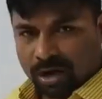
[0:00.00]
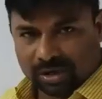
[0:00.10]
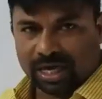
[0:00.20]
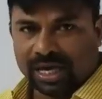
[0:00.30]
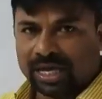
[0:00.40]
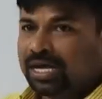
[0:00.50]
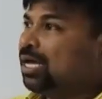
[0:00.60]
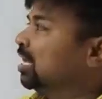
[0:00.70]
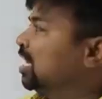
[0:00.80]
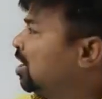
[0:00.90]

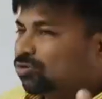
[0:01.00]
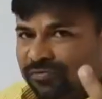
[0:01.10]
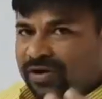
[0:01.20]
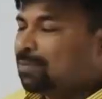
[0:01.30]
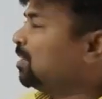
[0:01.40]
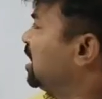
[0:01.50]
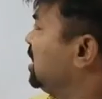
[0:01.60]
Okay, now the formula